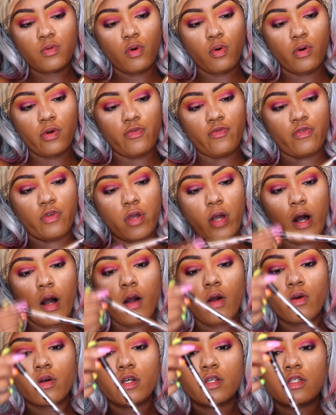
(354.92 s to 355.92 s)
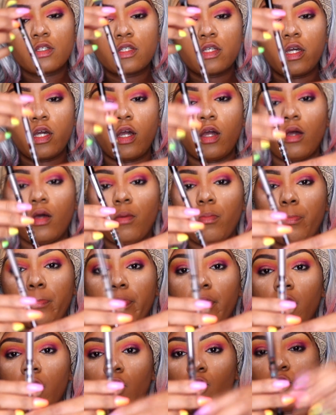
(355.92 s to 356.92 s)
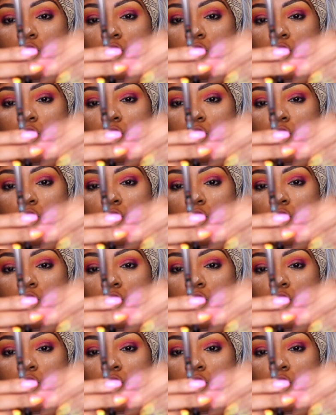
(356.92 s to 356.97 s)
know if y'all can see it, but